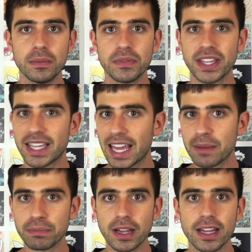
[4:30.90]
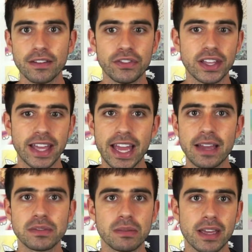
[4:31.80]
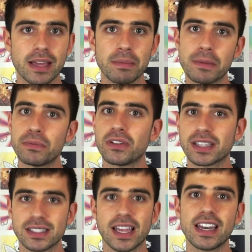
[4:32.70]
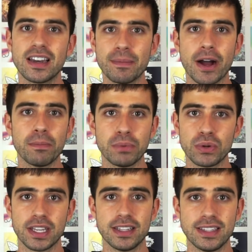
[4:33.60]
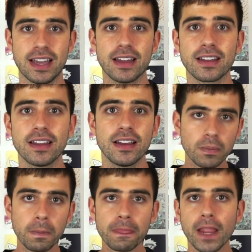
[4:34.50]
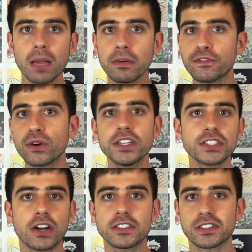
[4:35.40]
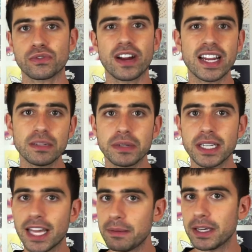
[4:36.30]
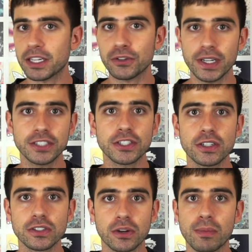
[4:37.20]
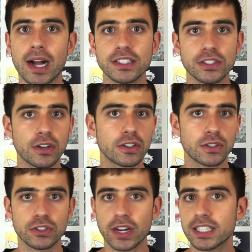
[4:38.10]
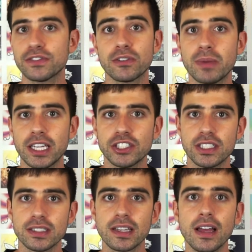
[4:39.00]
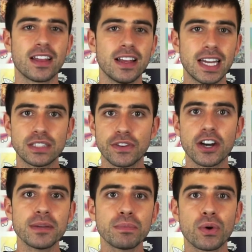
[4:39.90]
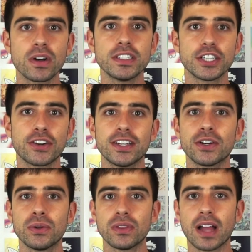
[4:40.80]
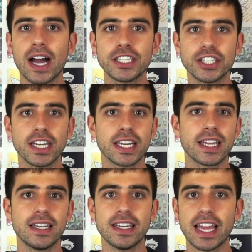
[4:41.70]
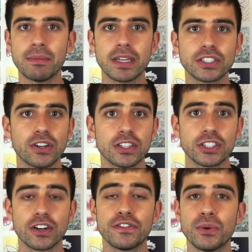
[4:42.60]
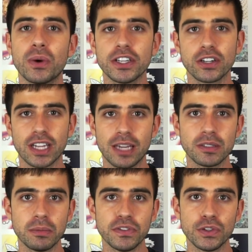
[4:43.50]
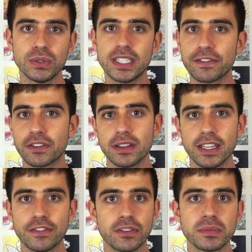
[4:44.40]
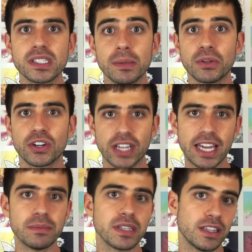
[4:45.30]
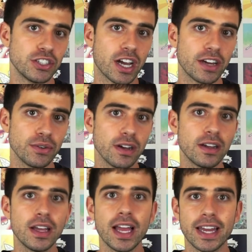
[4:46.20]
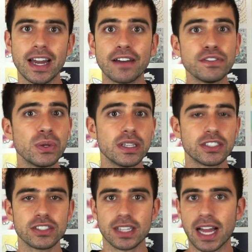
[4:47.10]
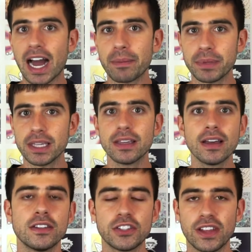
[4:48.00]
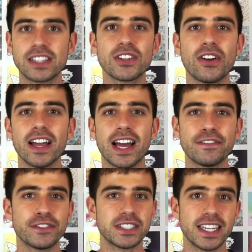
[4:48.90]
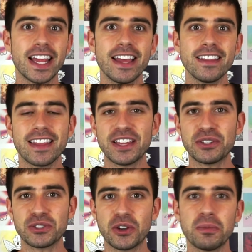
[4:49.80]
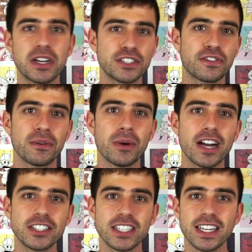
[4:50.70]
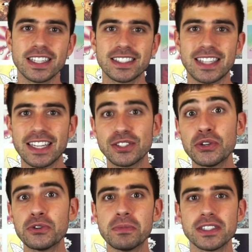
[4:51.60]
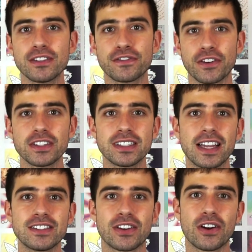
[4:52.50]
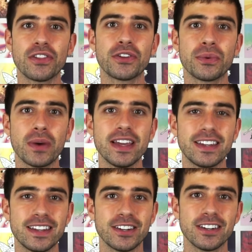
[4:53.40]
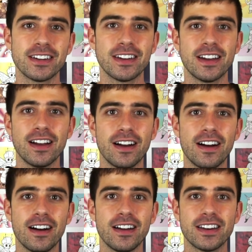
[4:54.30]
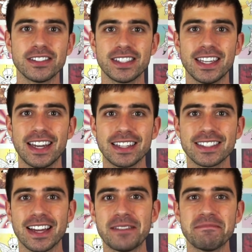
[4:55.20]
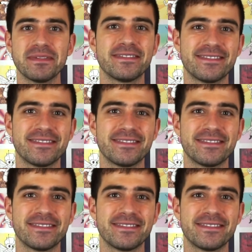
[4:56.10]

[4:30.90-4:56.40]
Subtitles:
the gameplay of the game to making people excited about building a deck. Before you start just randomly naming creatures or monsters or transformations, it's very important to create your own logic and naming structure if you want your game to be viewed differently from similar games in the genre and not viewed as just a copy. So that's all I have for today. Thank you so much for watching and stay tuned because the first sets are on their way here. And I'll see you next time.